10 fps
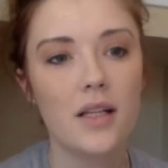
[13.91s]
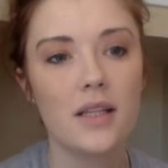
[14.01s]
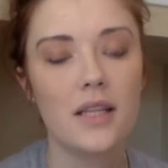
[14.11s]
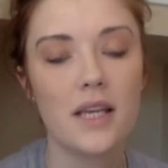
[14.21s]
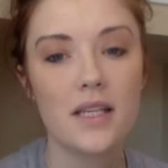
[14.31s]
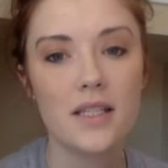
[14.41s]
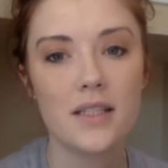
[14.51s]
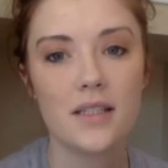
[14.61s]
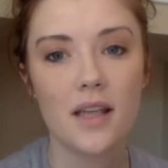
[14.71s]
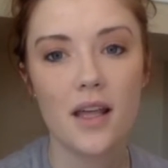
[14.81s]

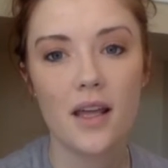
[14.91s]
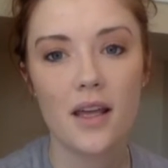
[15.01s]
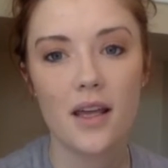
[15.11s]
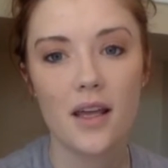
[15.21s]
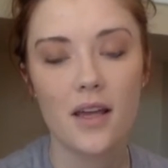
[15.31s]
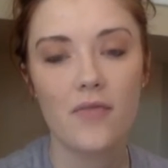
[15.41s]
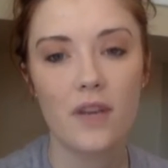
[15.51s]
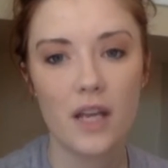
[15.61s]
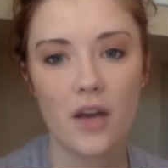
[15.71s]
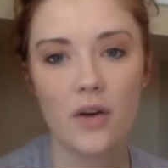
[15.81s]
this
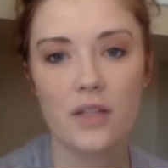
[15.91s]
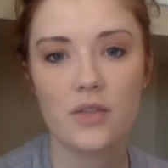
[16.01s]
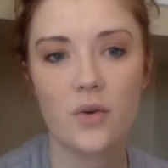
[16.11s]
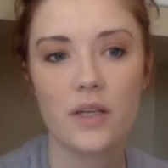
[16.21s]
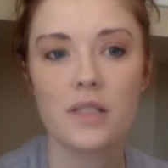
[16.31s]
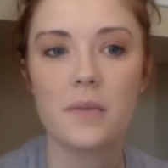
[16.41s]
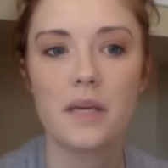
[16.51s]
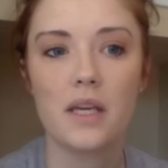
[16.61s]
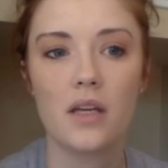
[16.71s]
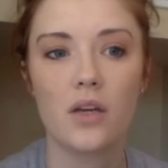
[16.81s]
video is going to
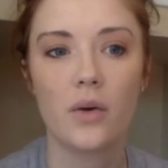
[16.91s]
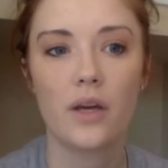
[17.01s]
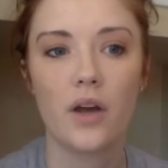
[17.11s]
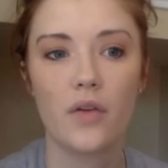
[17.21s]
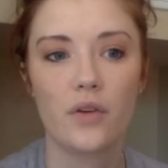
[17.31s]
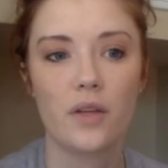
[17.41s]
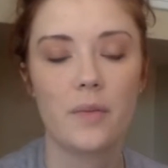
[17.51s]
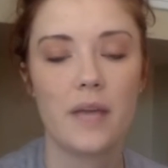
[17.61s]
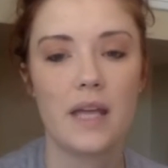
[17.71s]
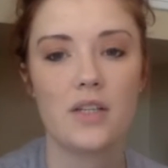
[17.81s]
be going over the
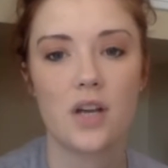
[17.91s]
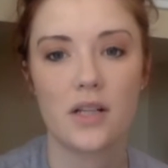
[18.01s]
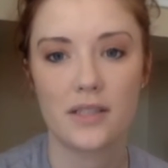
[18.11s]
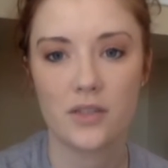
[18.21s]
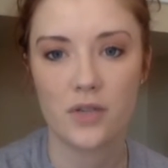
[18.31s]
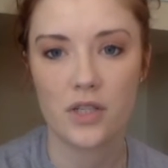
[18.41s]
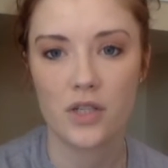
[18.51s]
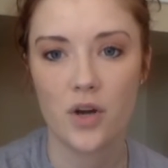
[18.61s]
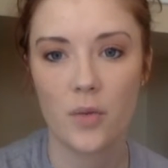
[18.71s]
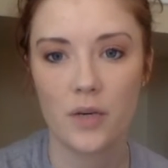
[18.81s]
pH concentration
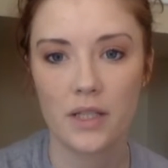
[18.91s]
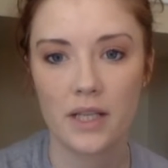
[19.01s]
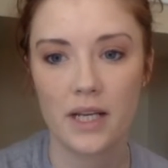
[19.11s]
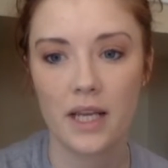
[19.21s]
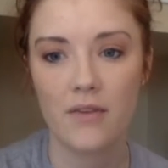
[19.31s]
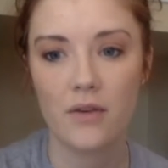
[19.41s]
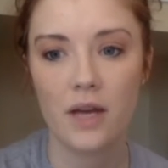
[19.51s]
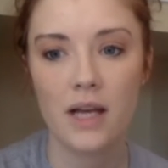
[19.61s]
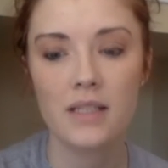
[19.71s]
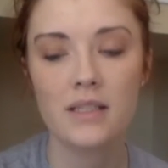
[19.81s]
homework that I gave you
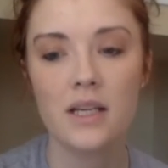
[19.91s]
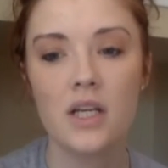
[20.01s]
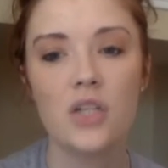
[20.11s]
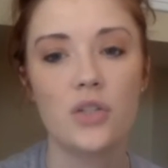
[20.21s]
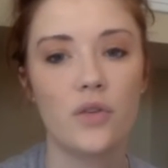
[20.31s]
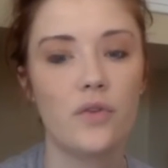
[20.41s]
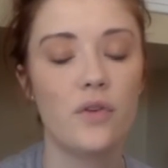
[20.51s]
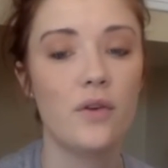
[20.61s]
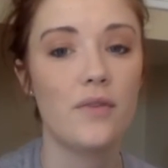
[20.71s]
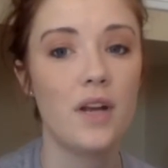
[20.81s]
guys. So if
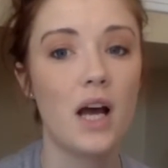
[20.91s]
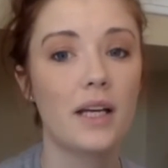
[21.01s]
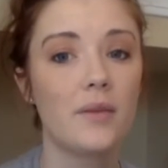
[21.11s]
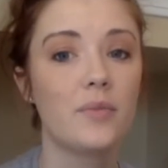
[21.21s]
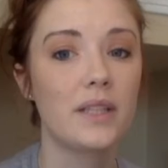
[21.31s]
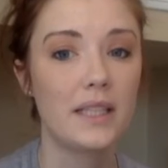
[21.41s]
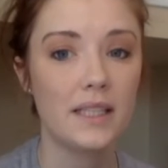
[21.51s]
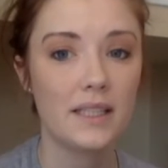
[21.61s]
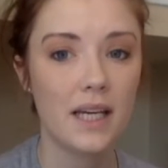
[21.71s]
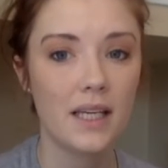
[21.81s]
you have not
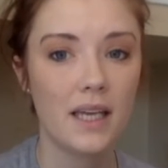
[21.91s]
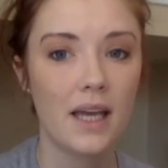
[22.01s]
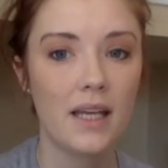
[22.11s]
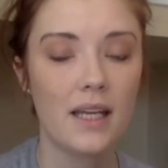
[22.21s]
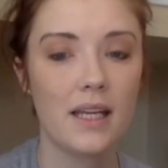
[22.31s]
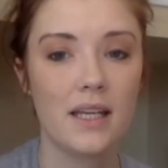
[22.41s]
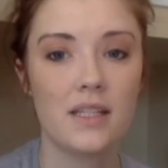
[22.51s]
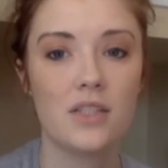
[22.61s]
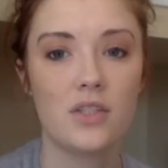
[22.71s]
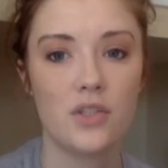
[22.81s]
completed that yet, it
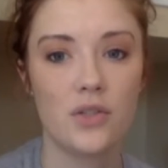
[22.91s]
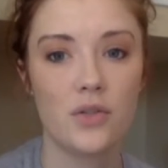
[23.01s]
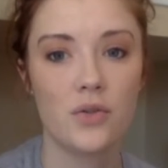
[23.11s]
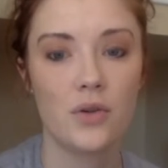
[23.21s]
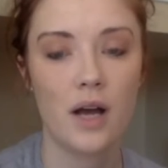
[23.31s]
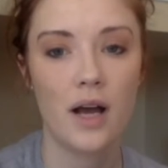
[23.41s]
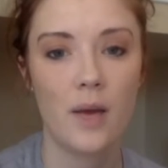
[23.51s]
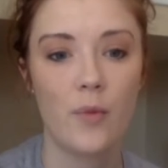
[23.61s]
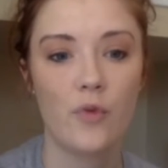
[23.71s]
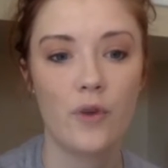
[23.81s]
is due
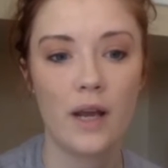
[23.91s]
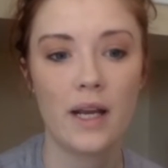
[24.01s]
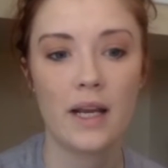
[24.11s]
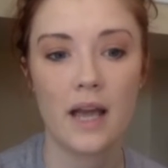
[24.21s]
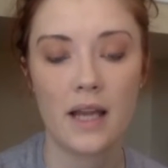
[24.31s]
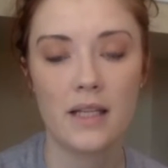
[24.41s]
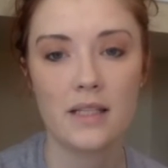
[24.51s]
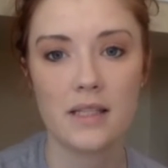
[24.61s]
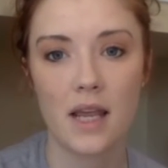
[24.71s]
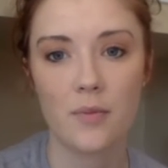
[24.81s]
Friday night,
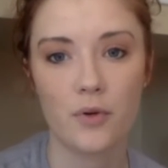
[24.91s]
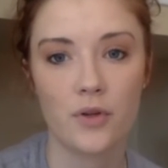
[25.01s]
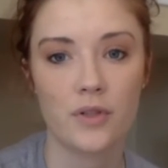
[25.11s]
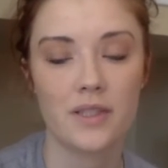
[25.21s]
April